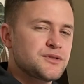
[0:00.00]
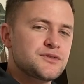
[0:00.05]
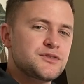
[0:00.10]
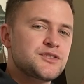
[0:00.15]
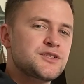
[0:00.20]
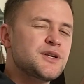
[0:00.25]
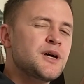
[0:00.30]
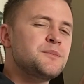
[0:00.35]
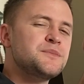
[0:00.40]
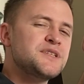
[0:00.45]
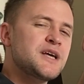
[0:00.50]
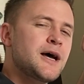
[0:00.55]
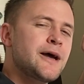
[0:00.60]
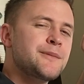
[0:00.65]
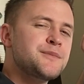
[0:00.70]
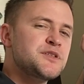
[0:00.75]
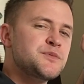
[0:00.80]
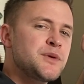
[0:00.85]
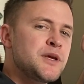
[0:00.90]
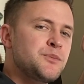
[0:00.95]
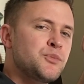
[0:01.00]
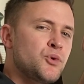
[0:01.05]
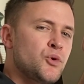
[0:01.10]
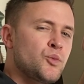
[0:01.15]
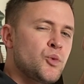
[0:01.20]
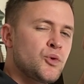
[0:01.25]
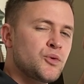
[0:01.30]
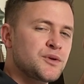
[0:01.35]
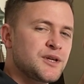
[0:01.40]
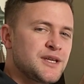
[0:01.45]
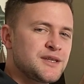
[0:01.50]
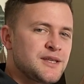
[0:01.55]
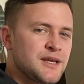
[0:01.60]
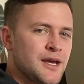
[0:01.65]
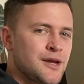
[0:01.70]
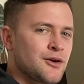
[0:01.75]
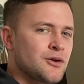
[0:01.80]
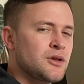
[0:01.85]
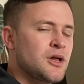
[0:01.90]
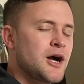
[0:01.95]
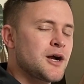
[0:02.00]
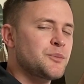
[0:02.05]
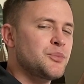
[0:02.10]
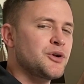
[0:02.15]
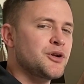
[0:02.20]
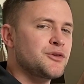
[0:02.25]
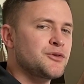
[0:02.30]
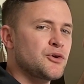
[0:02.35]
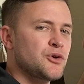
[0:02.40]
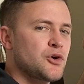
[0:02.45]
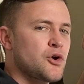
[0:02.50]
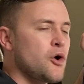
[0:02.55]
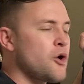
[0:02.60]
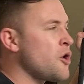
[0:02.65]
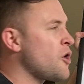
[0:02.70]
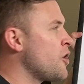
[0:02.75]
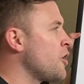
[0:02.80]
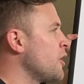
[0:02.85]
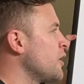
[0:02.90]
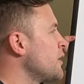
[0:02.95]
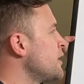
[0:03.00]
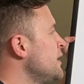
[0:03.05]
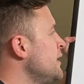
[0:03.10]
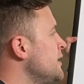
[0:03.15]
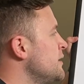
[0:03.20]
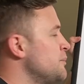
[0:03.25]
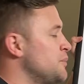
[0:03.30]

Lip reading: Sometimes people will get the interlock put in their car